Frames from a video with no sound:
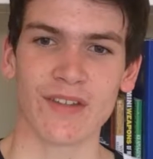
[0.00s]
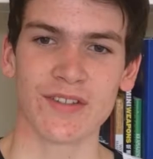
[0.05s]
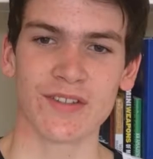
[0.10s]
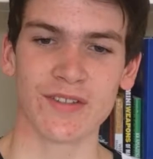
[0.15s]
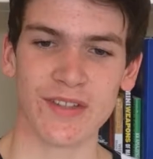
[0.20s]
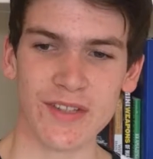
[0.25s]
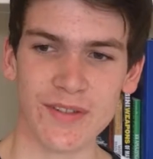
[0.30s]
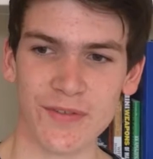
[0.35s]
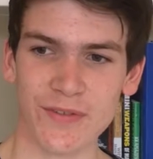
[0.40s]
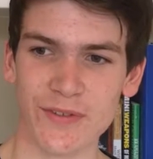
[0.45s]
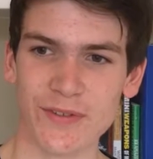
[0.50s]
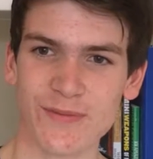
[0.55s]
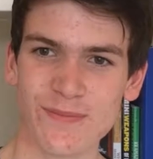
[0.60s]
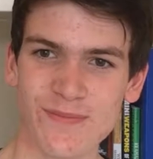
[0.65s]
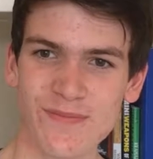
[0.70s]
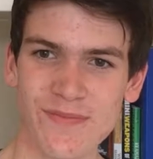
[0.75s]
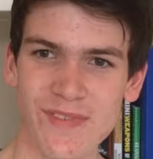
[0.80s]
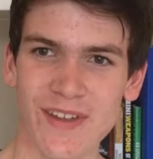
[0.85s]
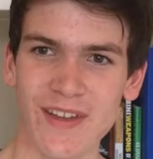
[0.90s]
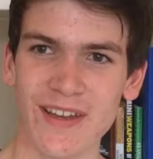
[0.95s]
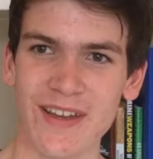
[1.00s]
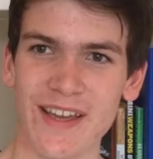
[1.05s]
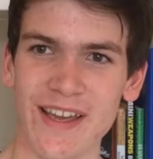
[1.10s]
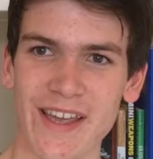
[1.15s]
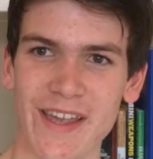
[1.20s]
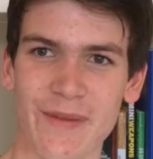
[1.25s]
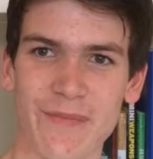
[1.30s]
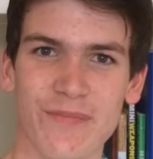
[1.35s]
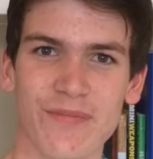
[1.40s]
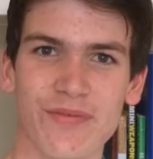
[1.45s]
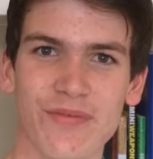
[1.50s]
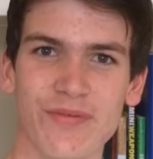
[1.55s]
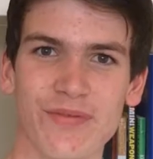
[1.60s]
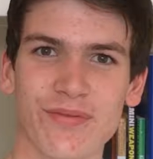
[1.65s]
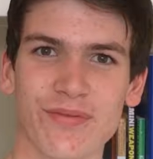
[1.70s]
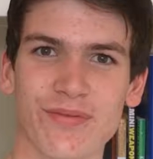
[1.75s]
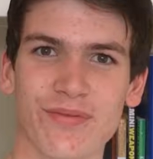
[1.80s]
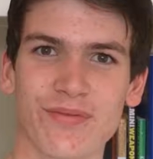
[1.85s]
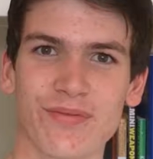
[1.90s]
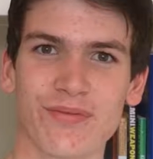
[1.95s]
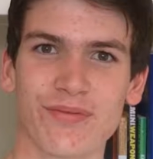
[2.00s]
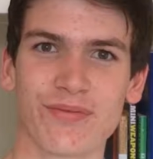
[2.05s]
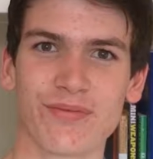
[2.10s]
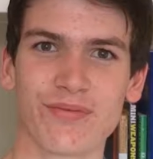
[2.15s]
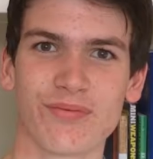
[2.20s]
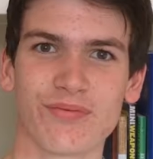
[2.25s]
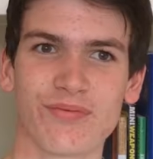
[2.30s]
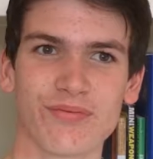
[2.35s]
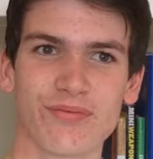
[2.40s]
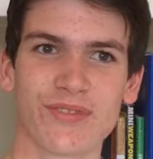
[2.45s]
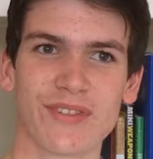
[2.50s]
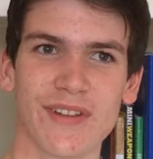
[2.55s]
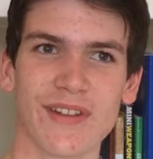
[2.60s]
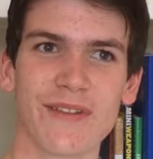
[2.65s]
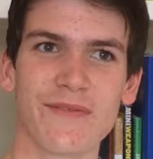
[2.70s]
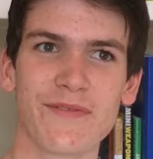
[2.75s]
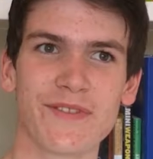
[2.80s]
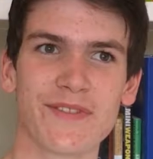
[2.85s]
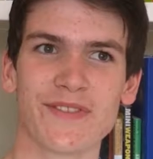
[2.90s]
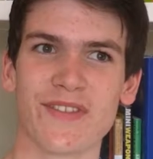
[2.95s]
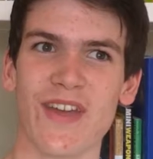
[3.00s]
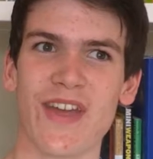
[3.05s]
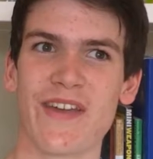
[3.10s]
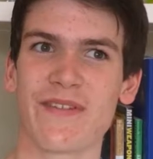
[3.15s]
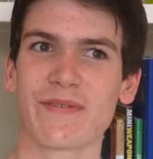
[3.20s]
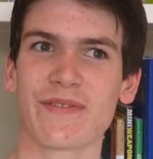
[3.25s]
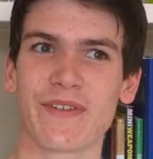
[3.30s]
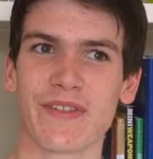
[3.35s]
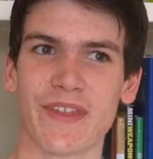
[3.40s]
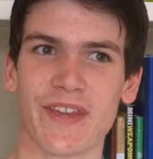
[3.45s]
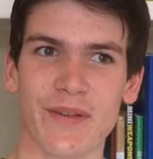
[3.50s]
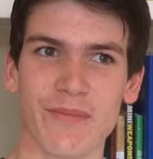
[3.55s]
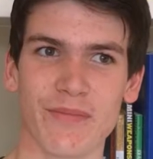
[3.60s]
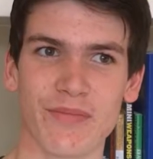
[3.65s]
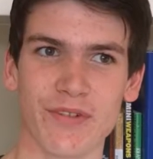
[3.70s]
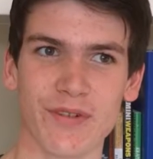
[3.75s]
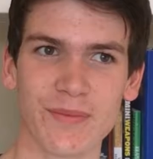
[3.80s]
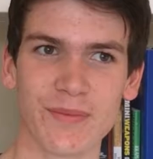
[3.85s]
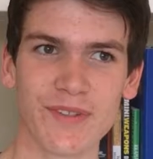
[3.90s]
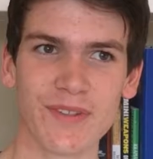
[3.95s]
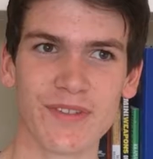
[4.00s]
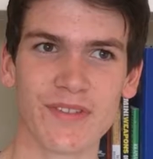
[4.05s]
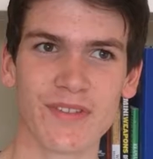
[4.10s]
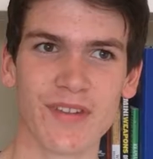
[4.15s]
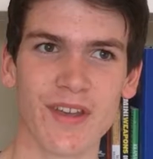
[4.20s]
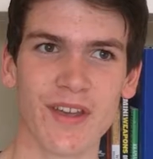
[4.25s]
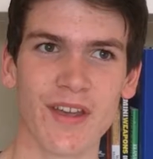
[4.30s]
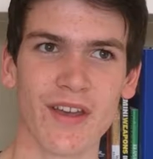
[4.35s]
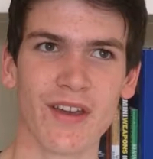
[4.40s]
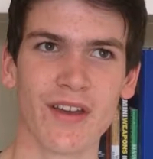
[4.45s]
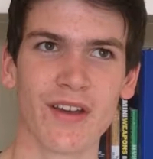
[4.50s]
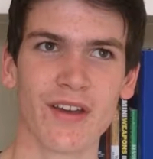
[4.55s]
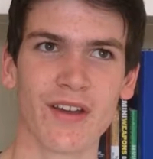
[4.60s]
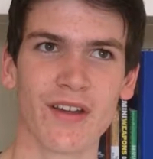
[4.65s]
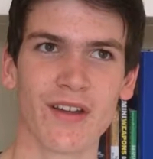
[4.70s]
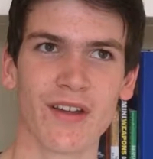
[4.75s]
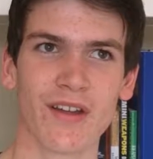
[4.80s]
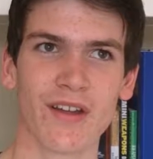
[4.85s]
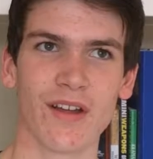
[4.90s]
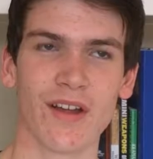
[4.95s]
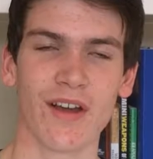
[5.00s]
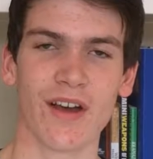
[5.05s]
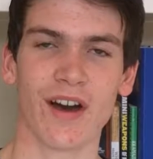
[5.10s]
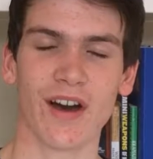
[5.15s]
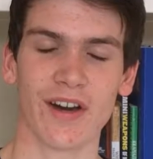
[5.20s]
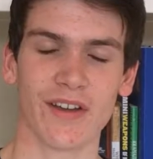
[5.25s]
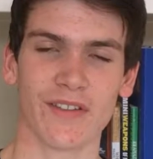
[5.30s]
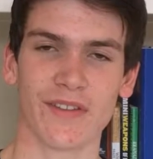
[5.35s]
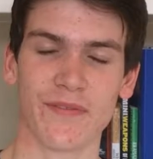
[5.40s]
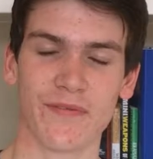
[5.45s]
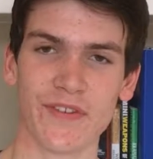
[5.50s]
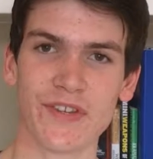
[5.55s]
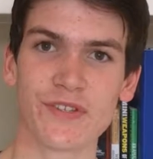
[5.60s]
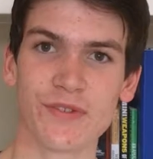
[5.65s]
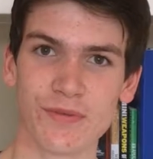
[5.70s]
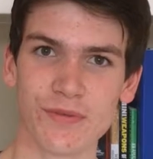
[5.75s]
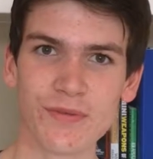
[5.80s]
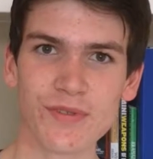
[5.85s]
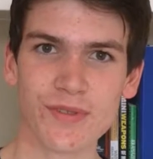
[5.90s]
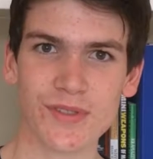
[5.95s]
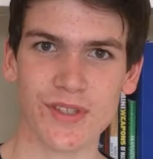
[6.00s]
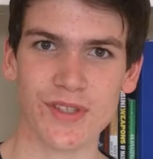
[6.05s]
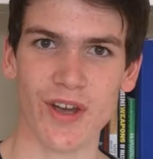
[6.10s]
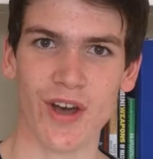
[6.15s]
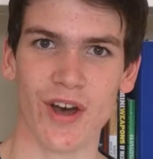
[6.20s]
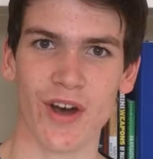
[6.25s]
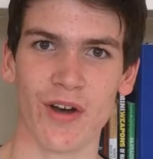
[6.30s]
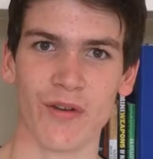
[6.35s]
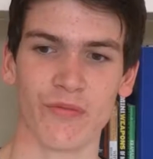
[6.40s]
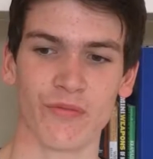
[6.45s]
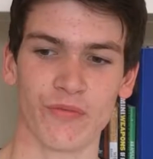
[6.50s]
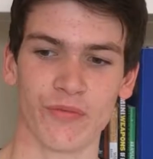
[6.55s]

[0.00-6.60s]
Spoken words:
So this film, it delivers everything it promised. The visuals are